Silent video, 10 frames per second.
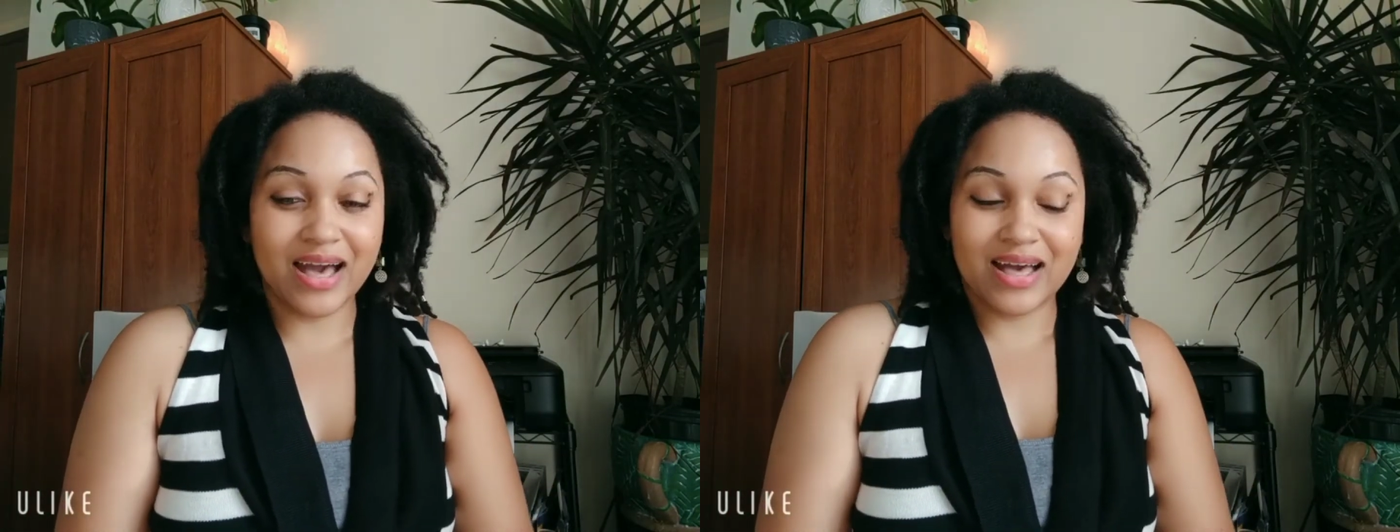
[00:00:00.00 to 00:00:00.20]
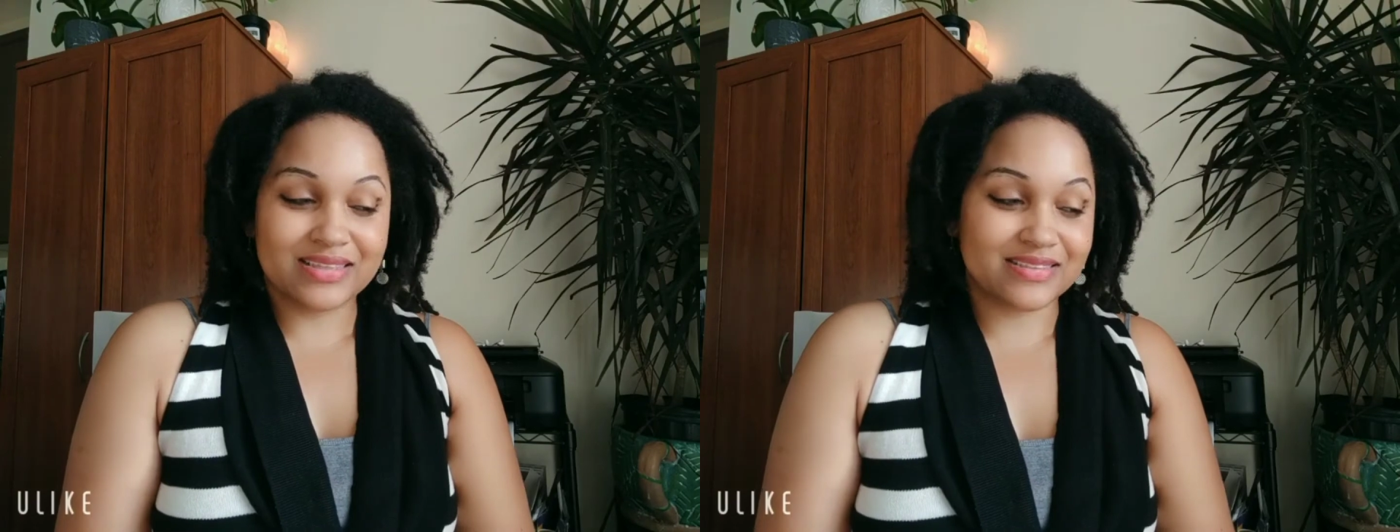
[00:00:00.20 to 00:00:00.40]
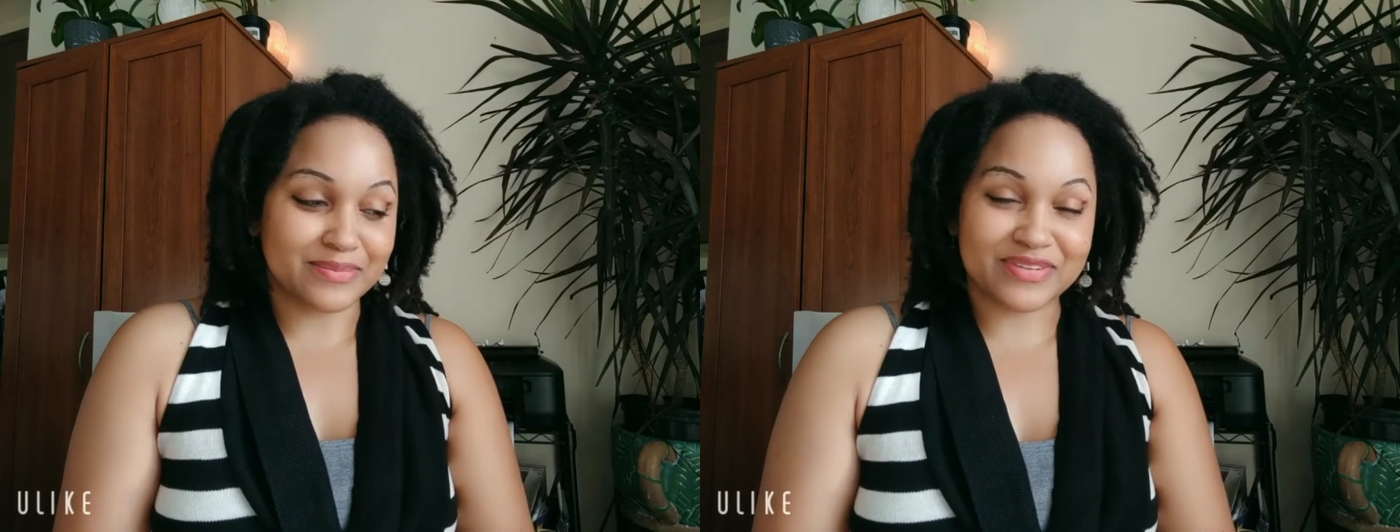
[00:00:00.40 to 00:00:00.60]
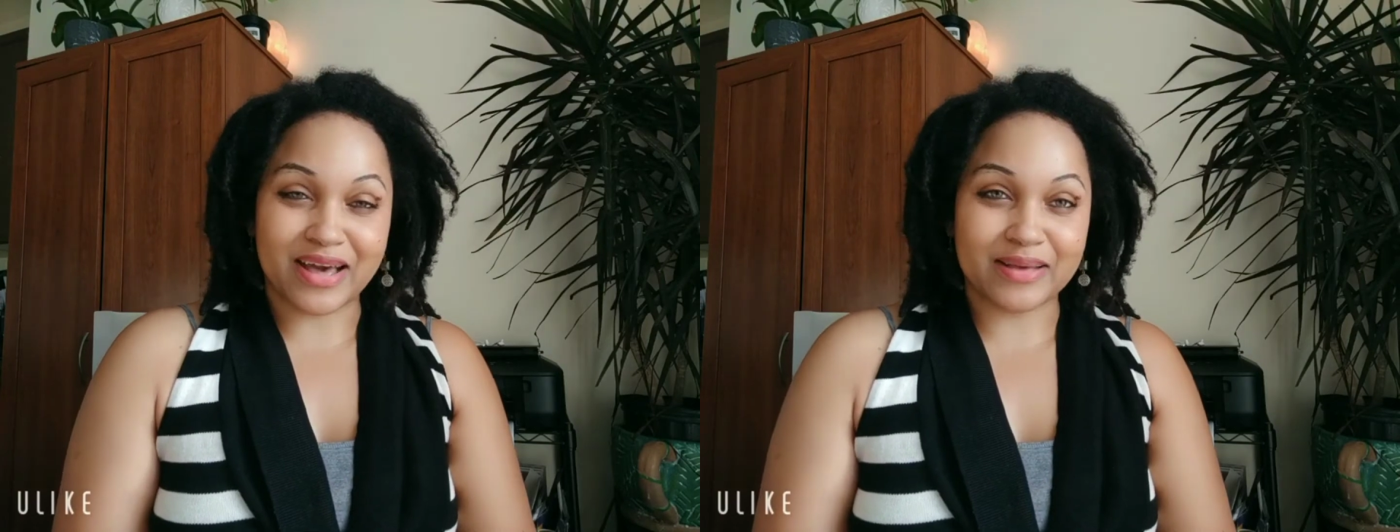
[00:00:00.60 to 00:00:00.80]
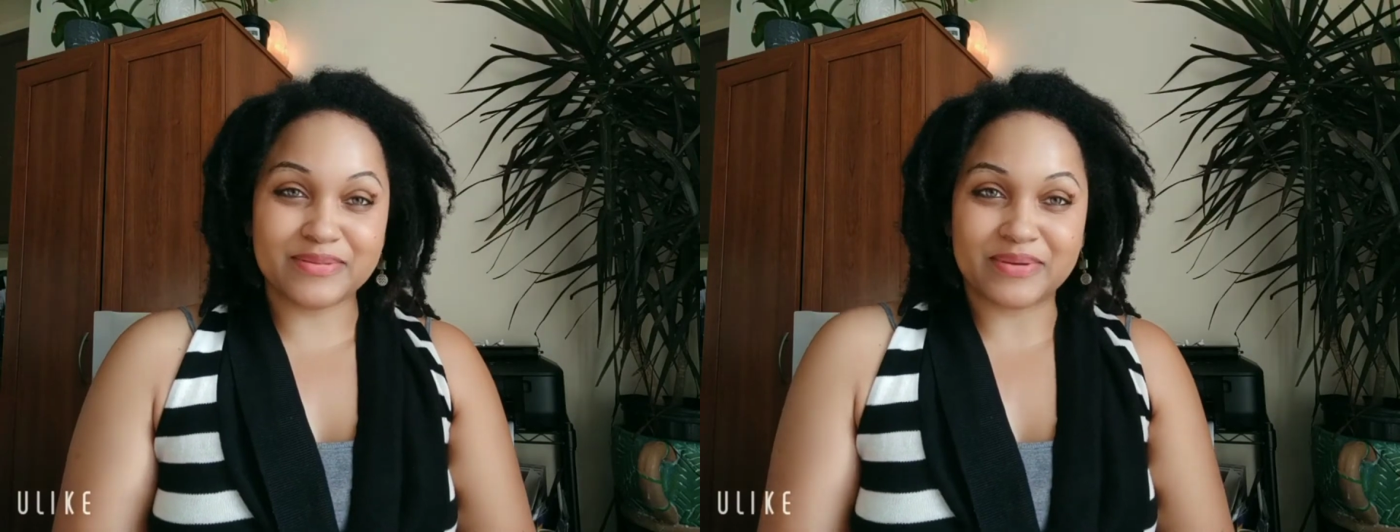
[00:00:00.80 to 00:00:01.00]

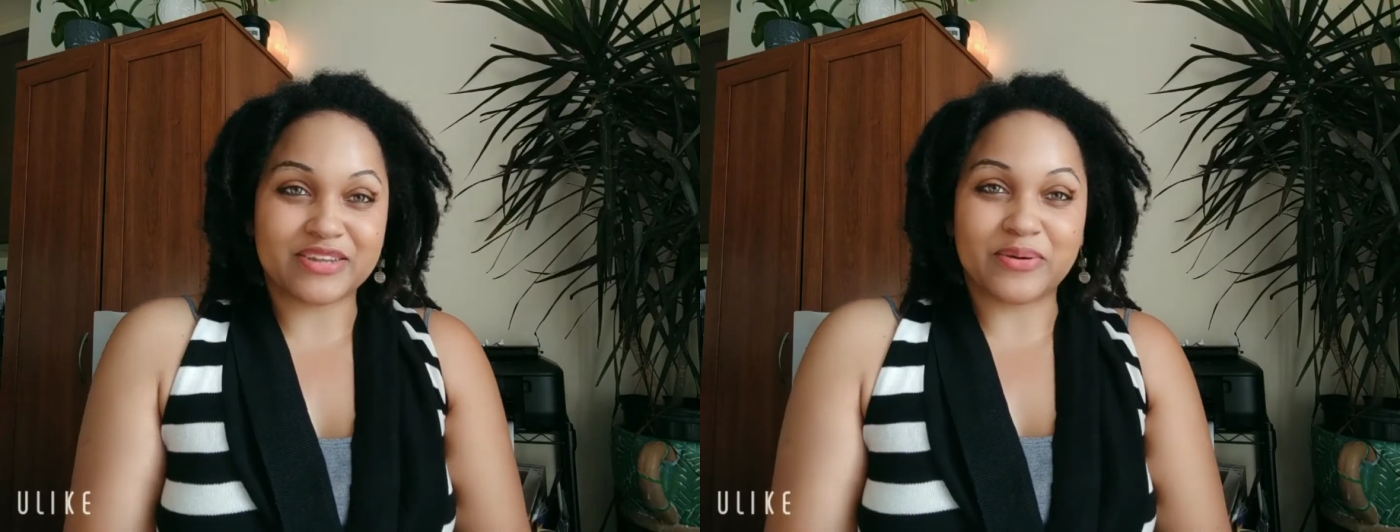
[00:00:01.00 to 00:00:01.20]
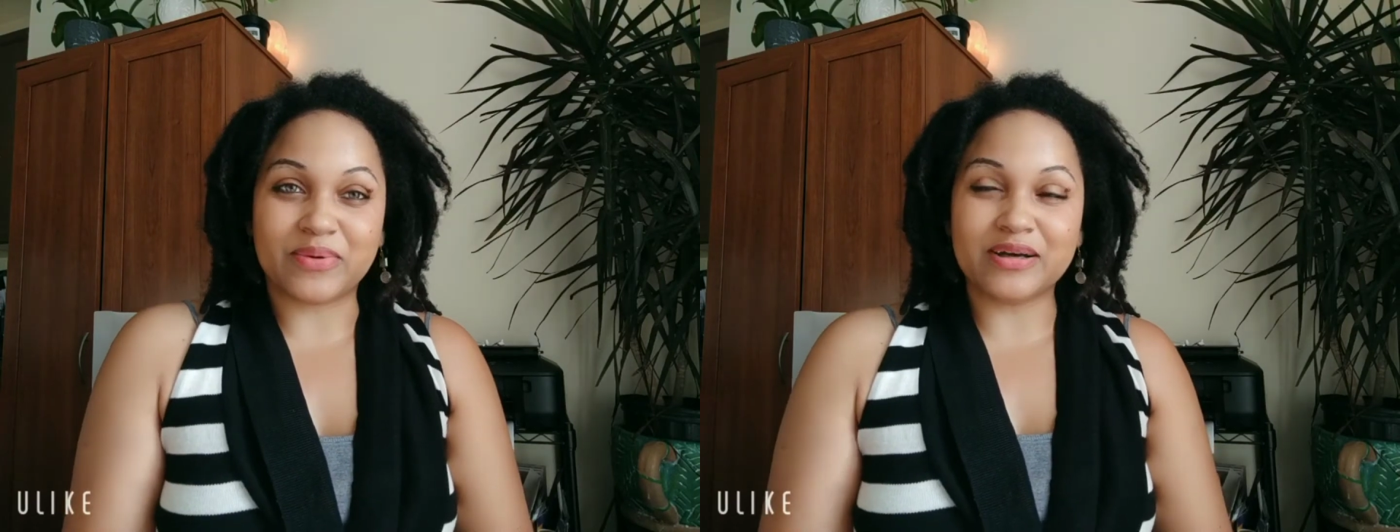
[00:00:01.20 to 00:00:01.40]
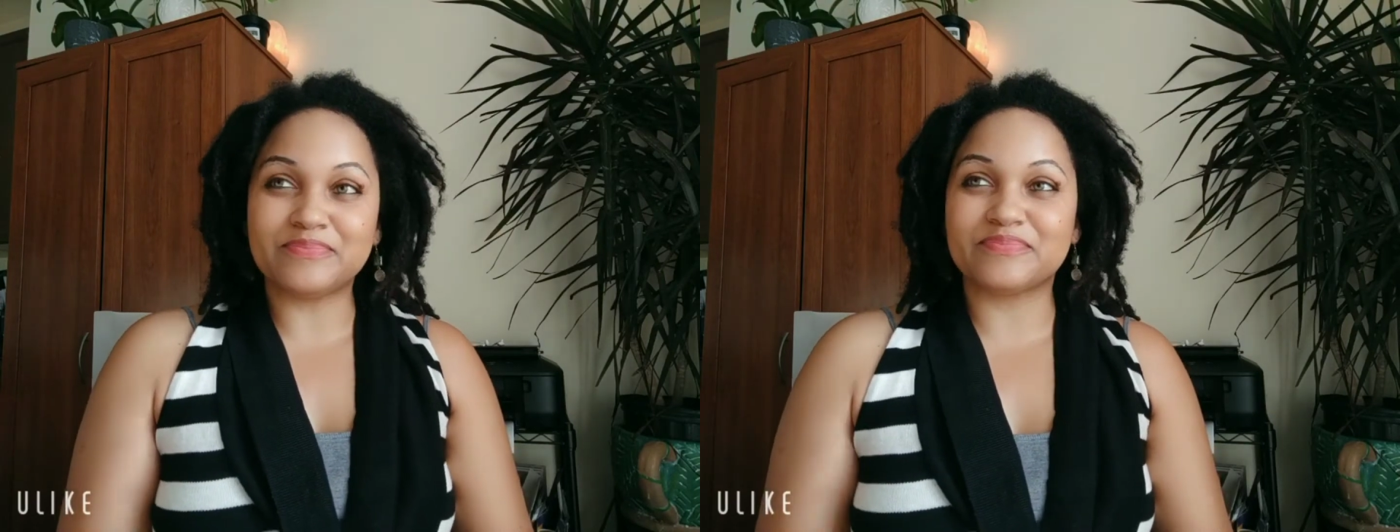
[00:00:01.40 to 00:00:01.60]
sometimes, but you know what?